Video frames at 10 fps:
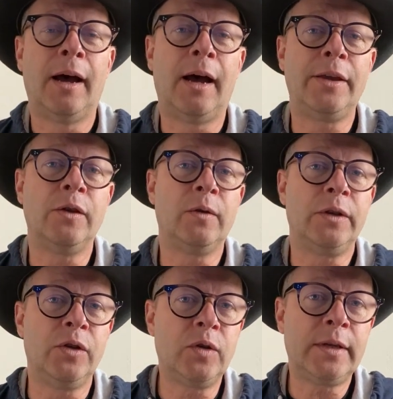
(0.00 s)
You'll
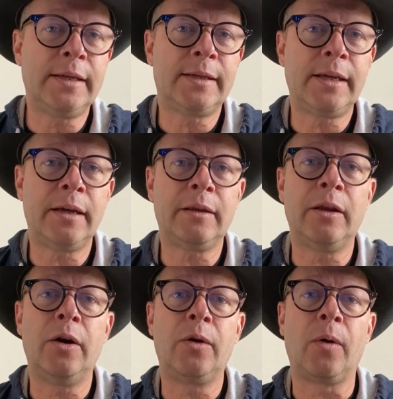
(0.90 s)
usually see it
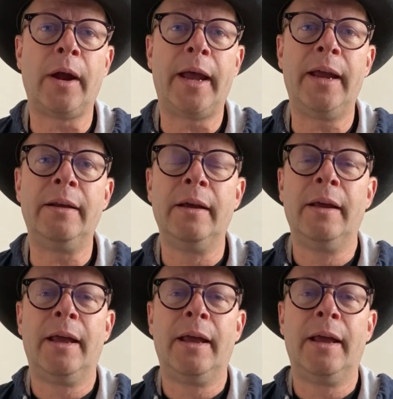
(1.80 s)
low grade.